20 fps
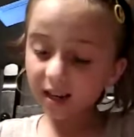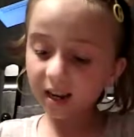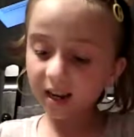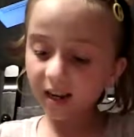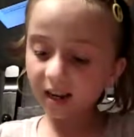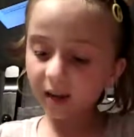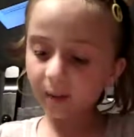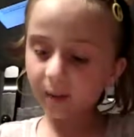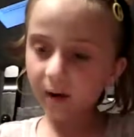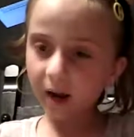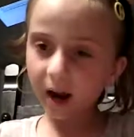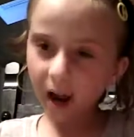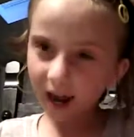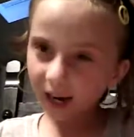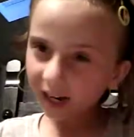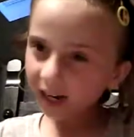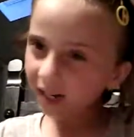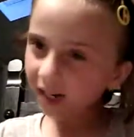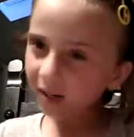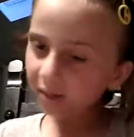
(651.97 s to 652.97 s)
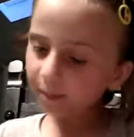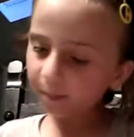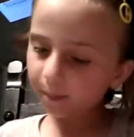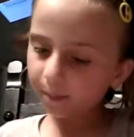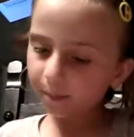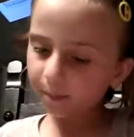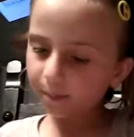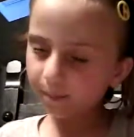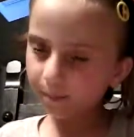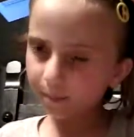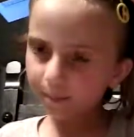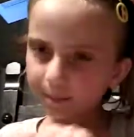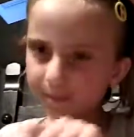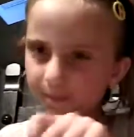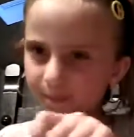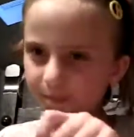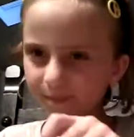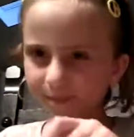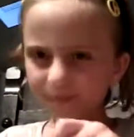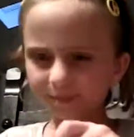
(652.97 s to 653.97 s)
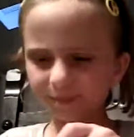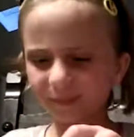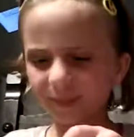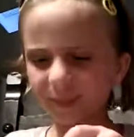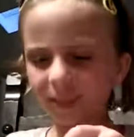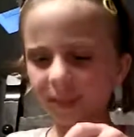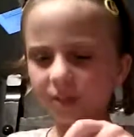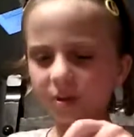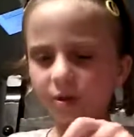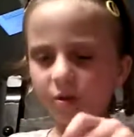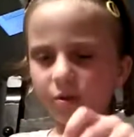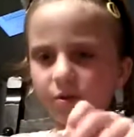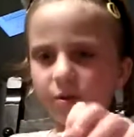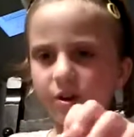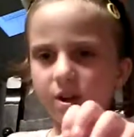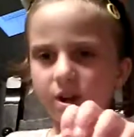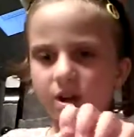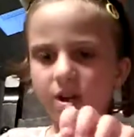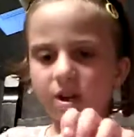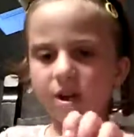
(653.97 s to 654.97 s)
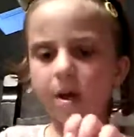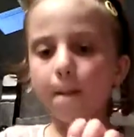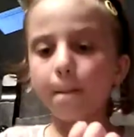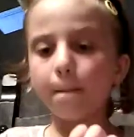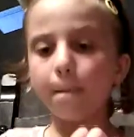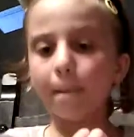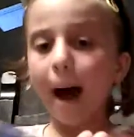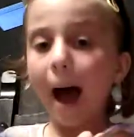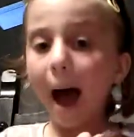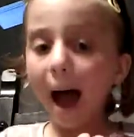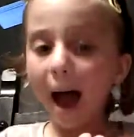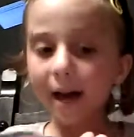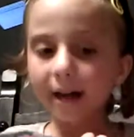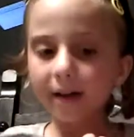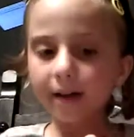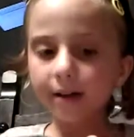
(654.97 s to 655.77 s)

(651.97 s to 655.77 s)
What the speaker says: and I'm kind of, you know, mad